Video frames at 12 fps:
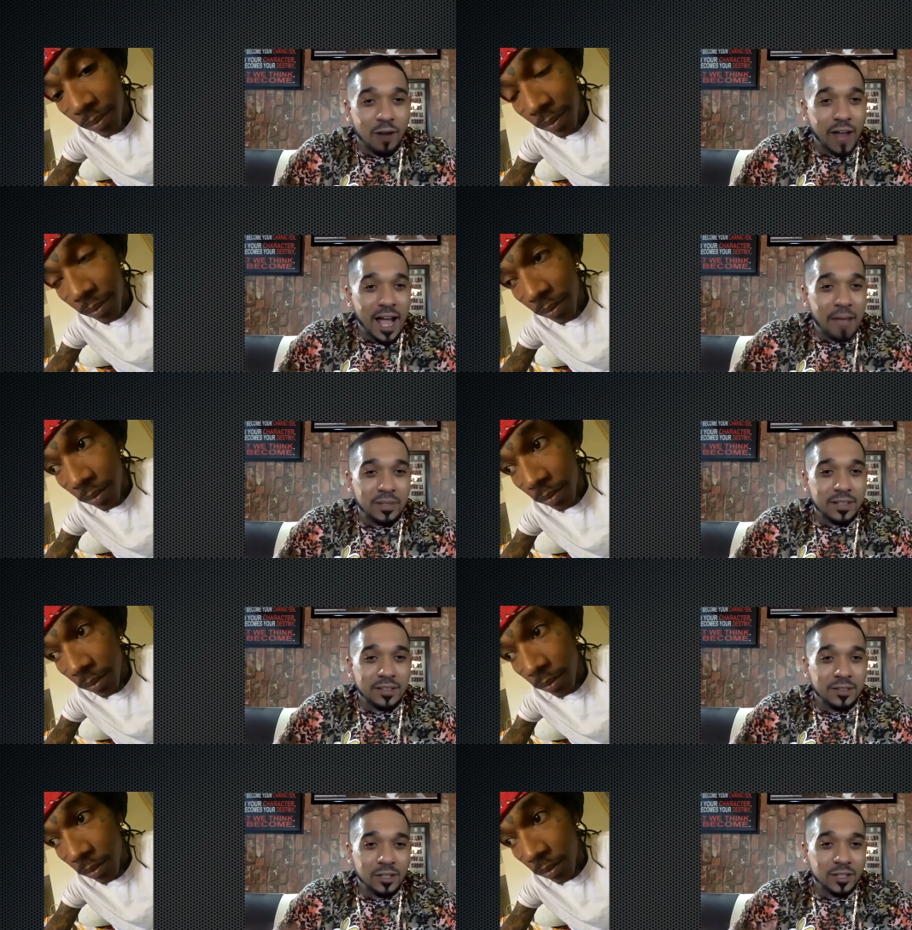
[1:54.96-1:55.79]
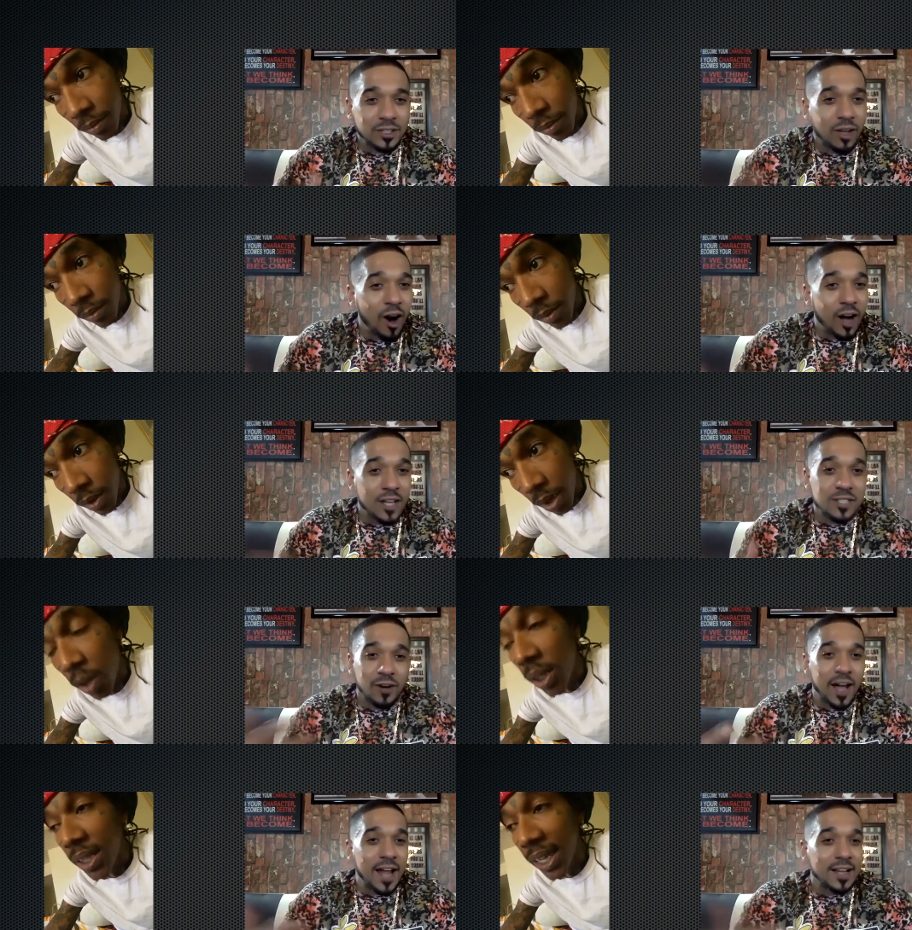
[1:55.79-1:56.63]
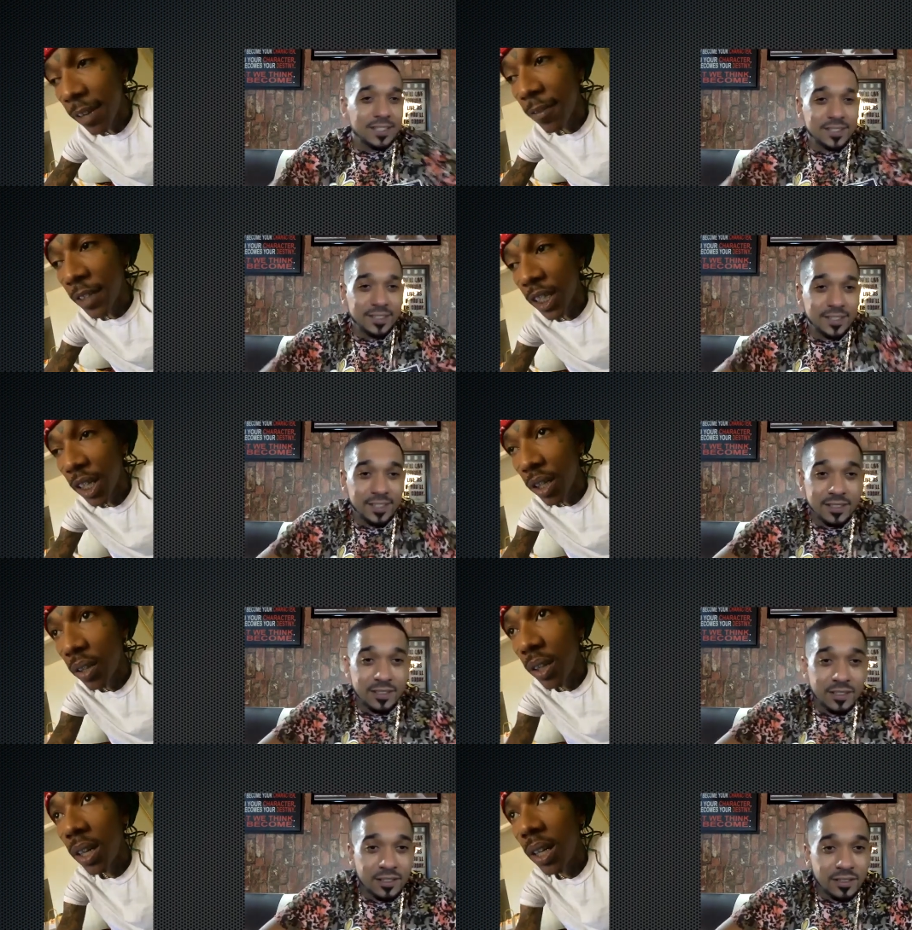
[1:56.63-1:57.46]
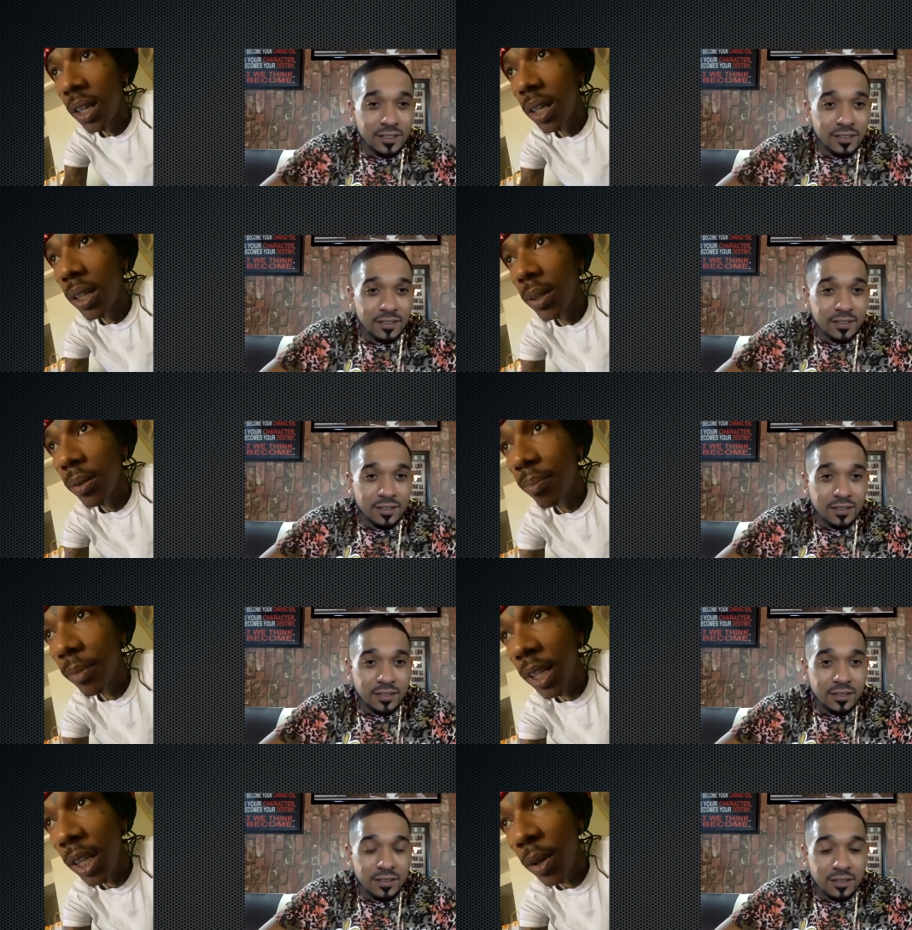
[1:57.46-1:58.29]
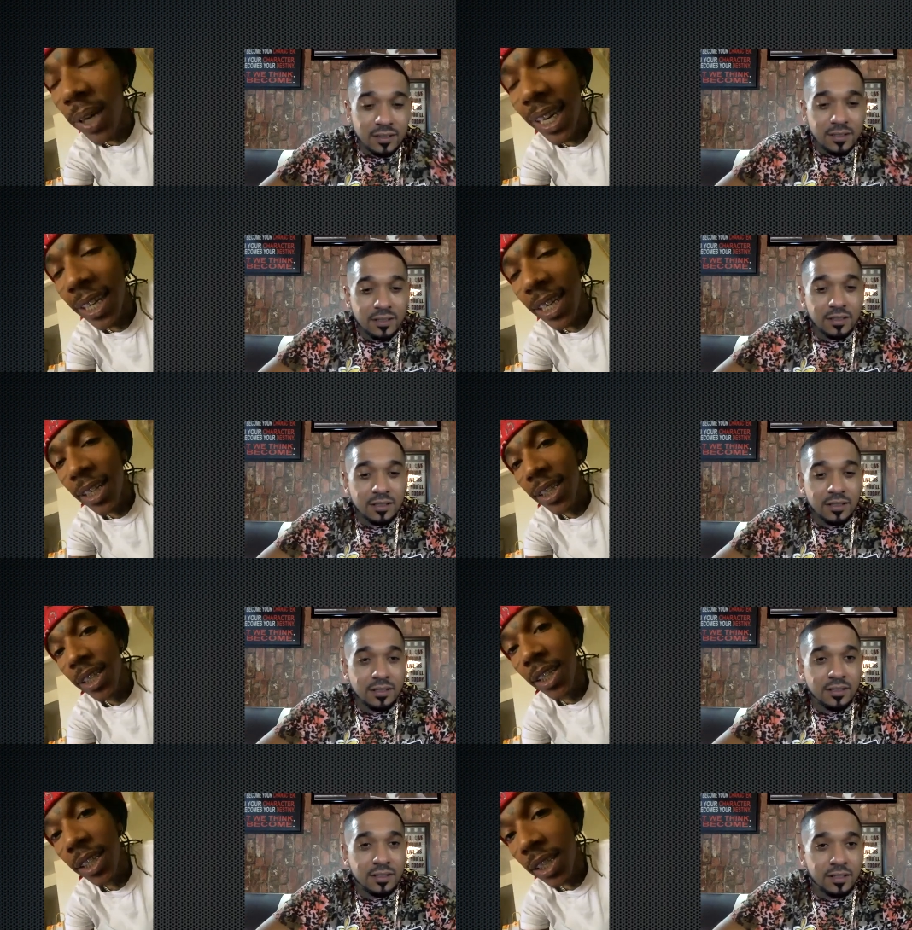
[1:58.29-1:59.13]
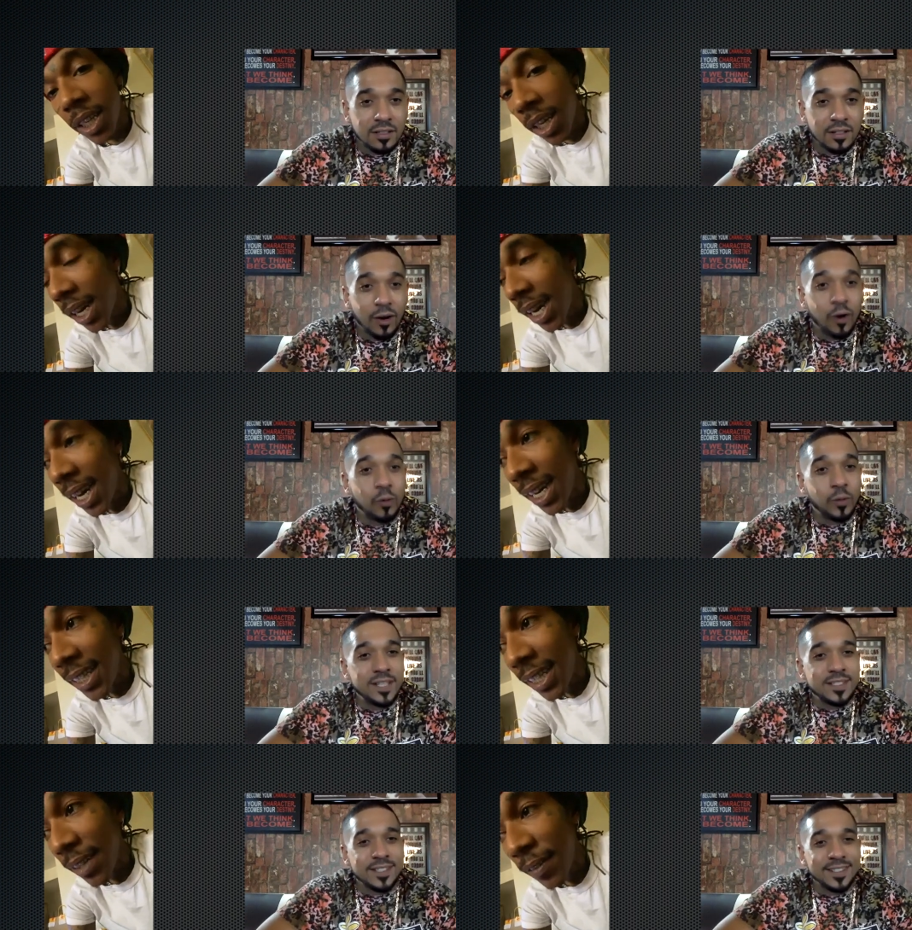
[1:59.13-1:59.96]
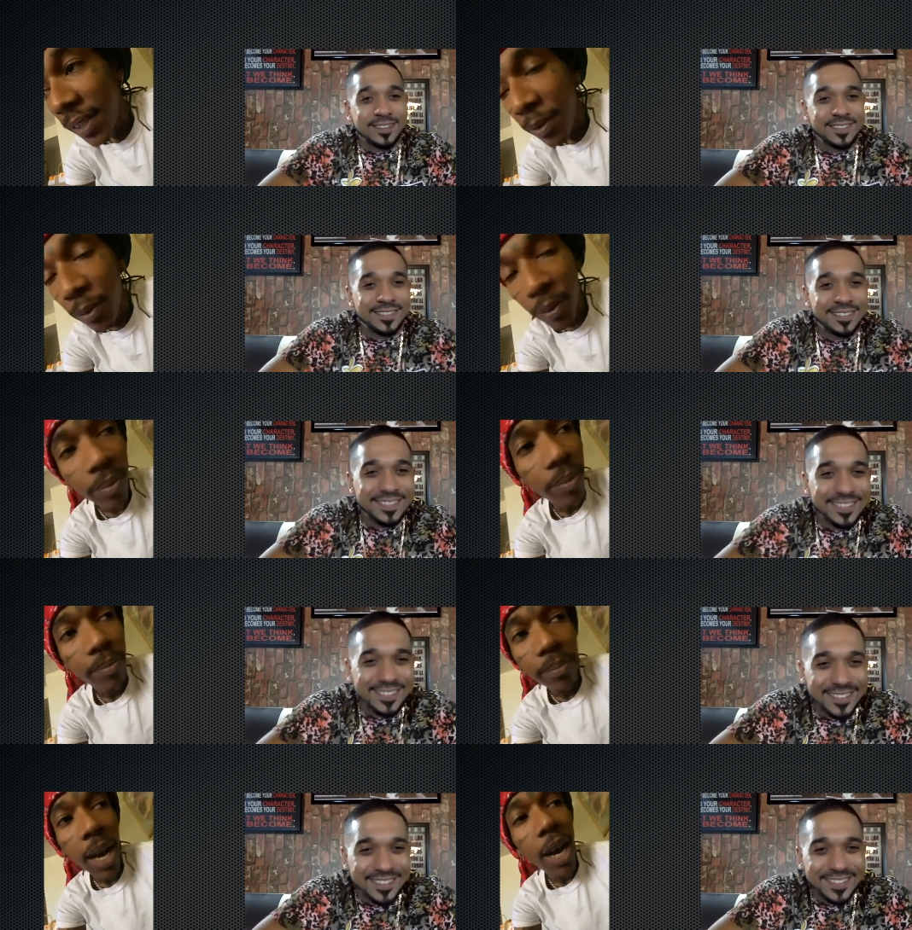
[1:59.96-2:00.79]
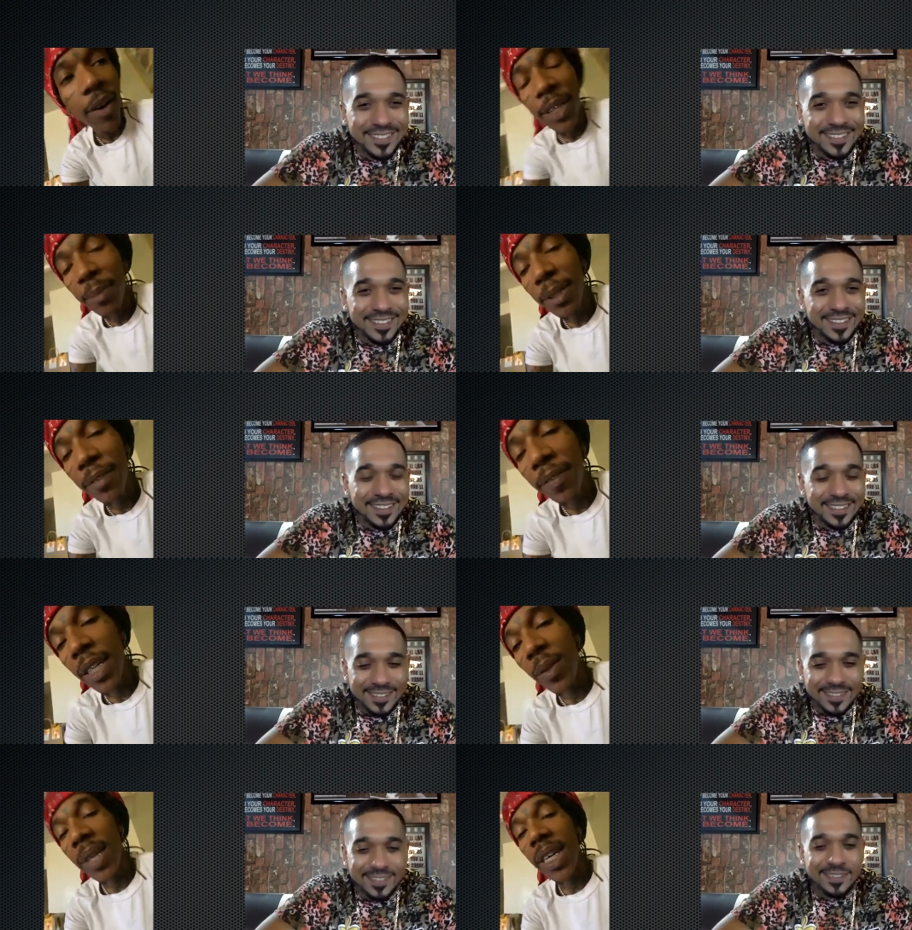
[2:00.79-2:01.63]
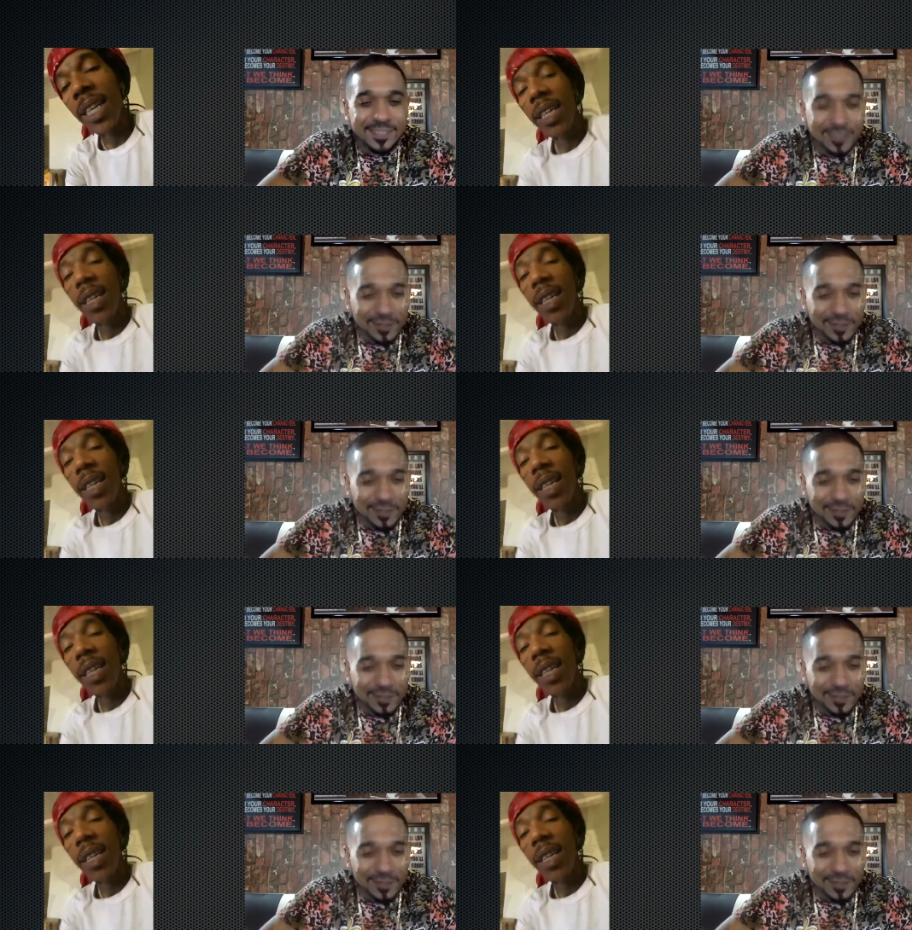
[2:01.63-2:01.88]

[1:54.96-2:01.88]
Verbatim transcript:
Speaker 1: rapping? Was there an artist? Oh yeah, for
Speaker 2: sure. Um, Lil Wayne. Oh, Weezy. I definitely always been a fan of Wayne.